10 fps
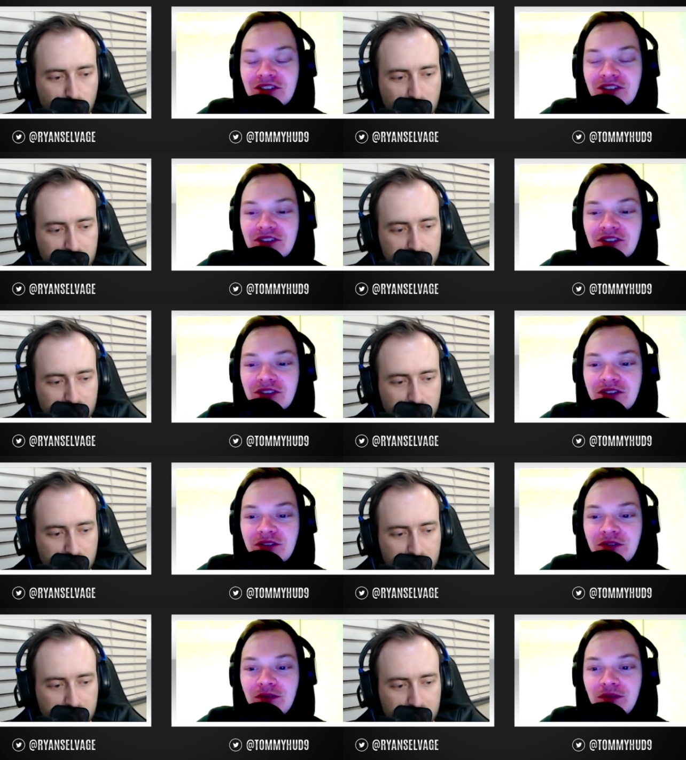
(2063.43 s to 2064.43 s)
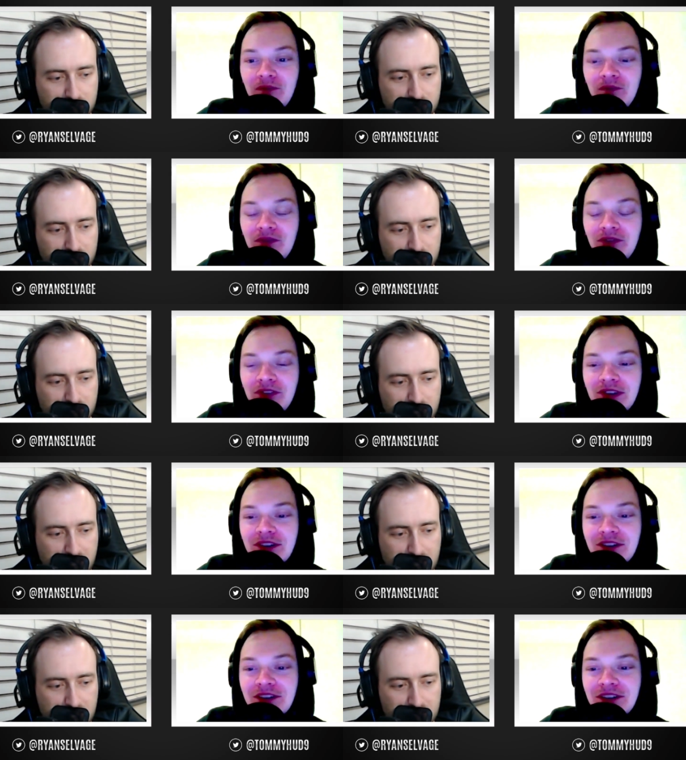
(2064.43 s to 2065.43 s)
Speaker 1: $1
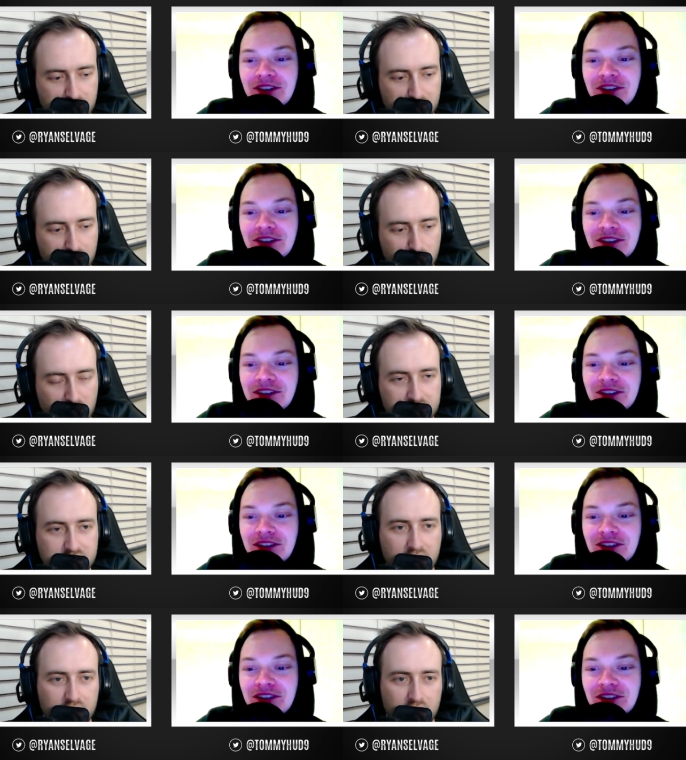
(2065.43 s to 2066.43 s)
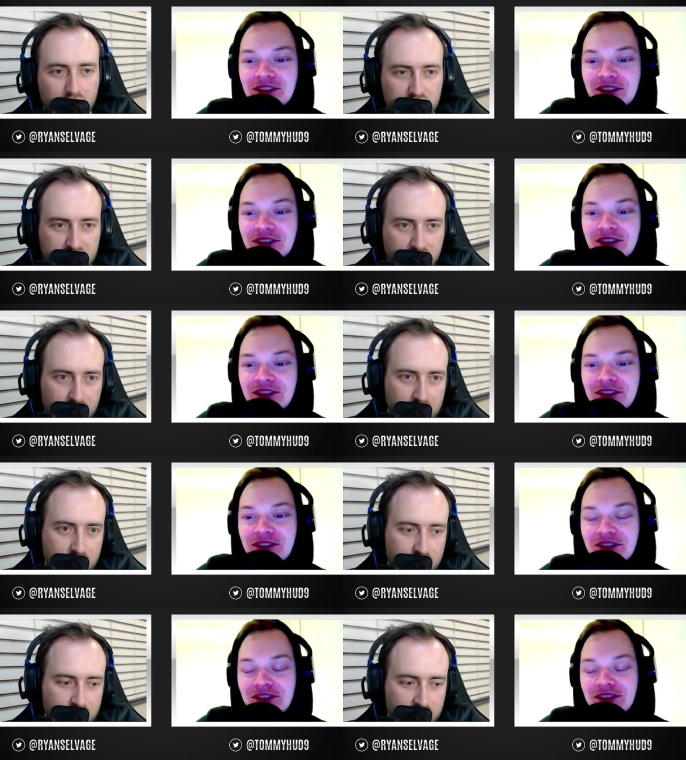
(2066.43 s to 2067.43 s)
and one tenth of a cent.
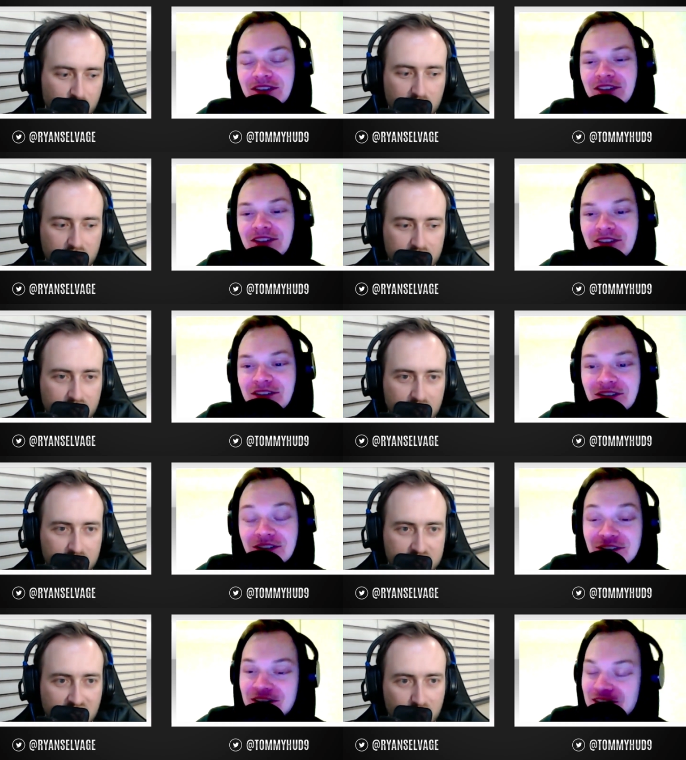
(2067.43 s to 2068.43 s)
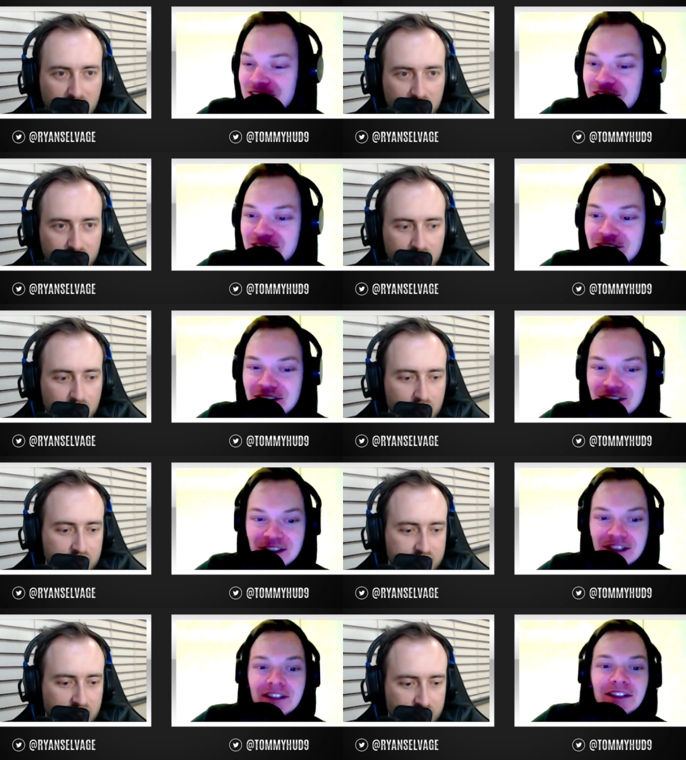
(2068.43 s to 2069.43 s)
You're not even getting a cent back for your
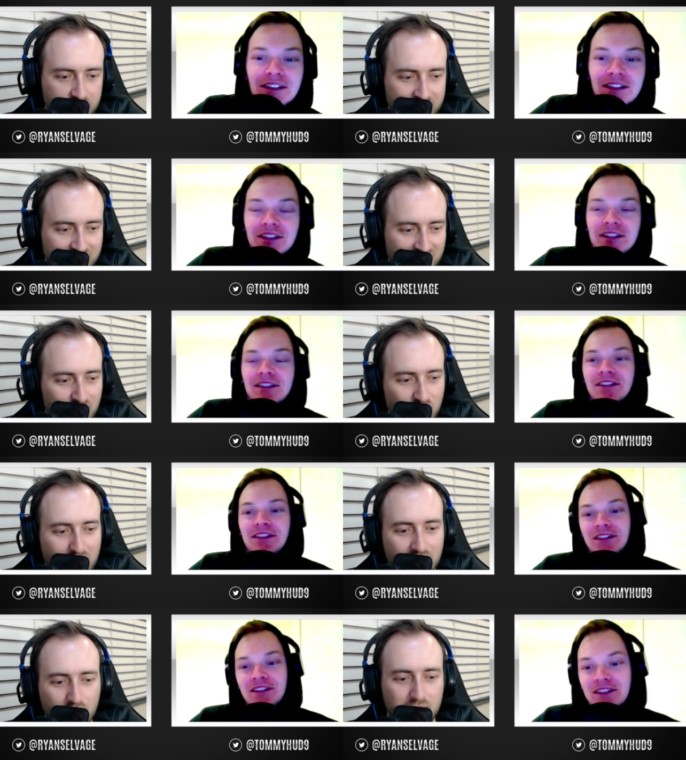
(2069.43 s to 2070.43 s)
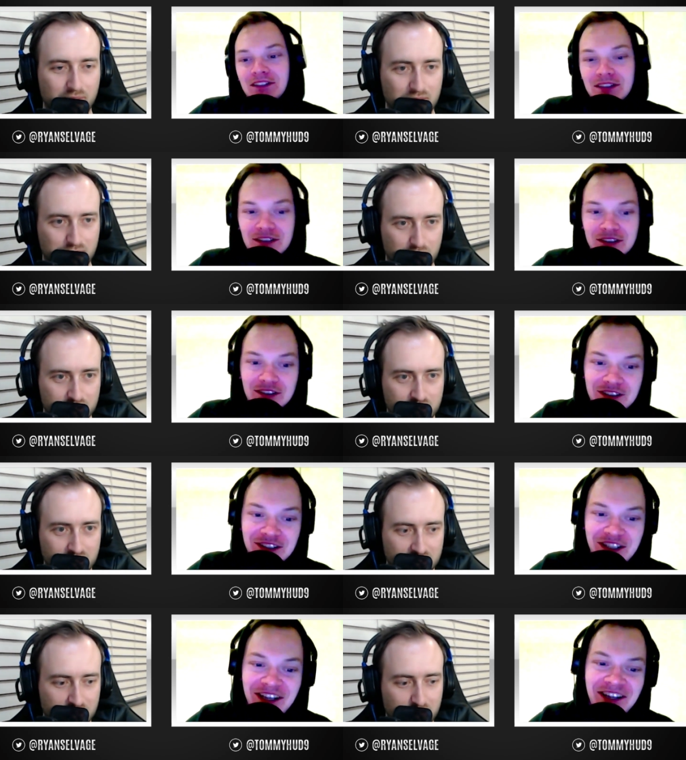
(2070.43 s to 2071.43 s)
dollar. So, Tristan, come on, mate. Open up your purse
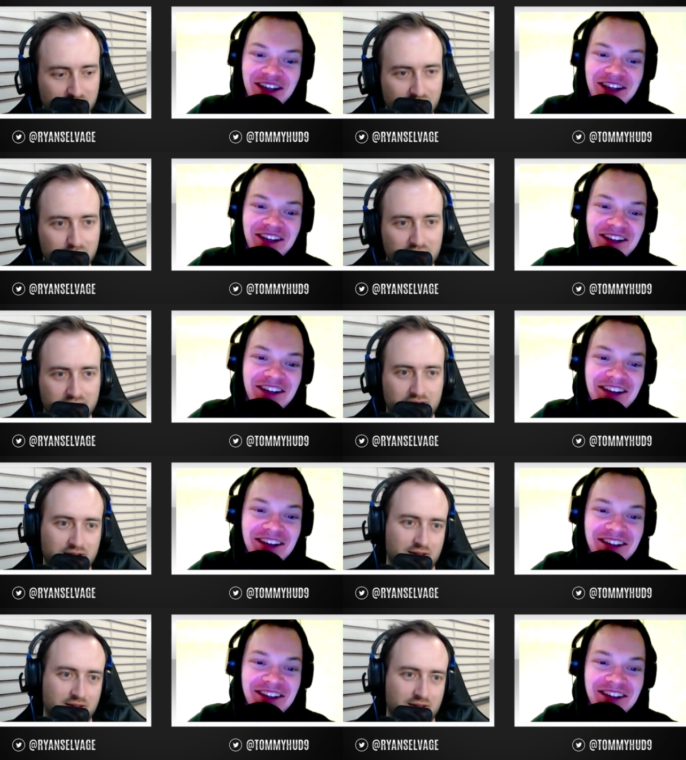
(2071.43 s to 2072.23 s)
string a little bit there, buddy.